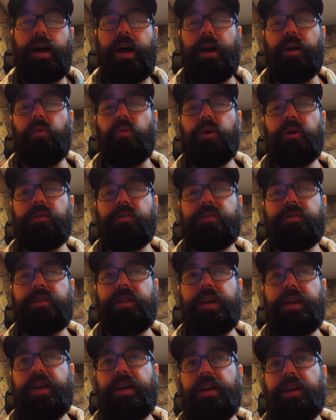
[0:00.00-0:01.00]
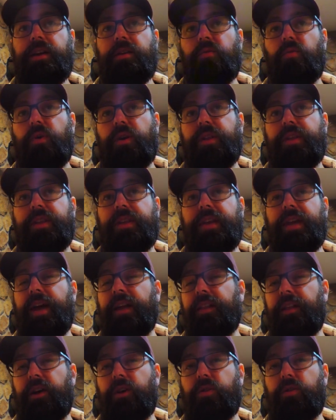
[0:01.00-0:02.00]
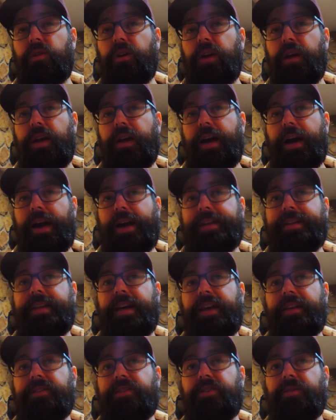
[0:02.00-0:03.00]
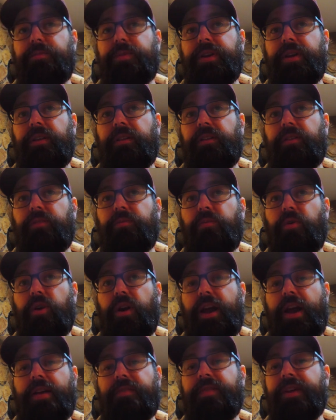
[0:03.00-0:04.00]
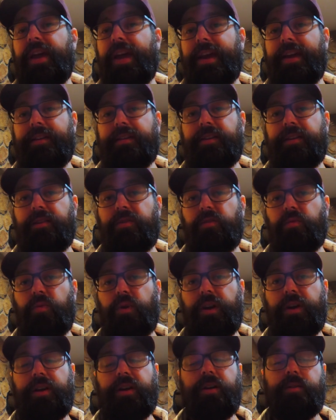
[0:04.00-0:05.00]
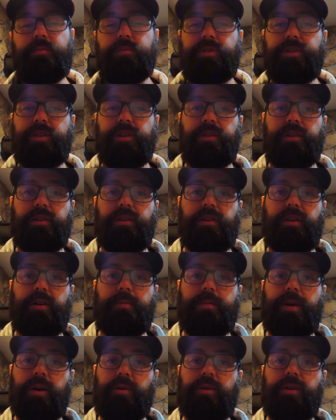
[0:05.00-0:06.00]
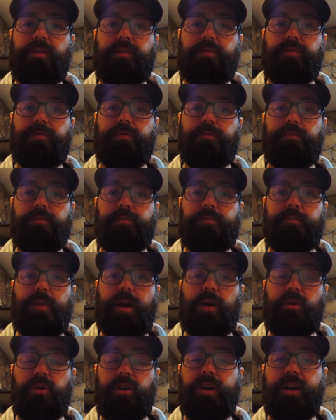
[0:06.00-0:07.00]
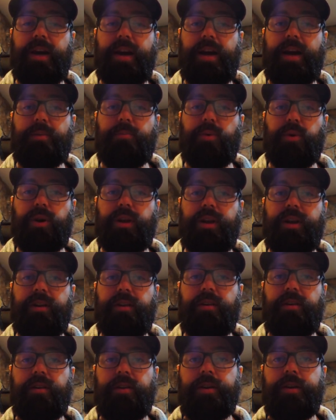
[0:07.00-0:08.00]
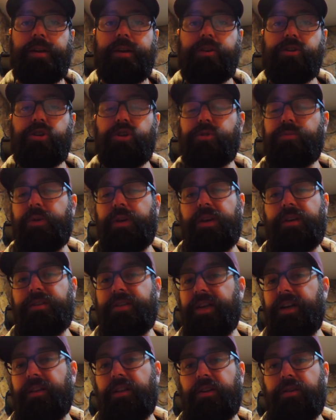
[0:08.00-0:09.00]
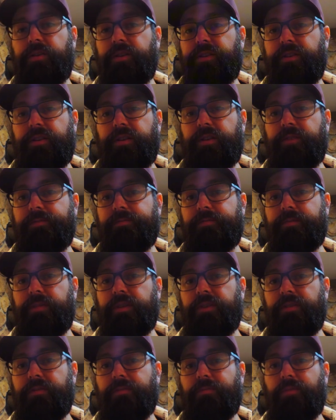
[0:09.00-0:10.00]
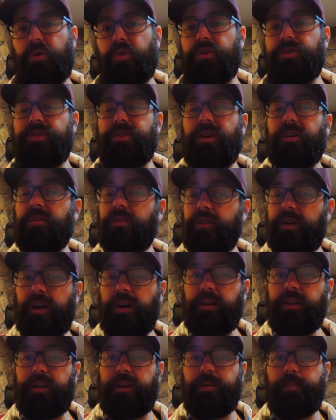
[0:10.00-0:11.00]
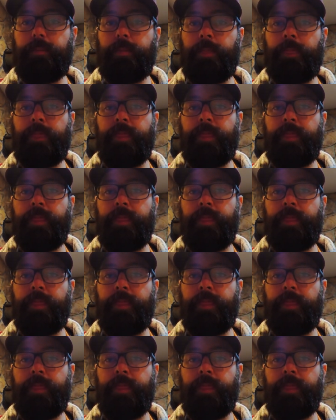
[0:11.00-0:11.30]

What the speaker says: I will say with yellow, I tend to be a little more heavy-handed when it comes to the amount of powder dye I put in, just because yellow is a more subtle color,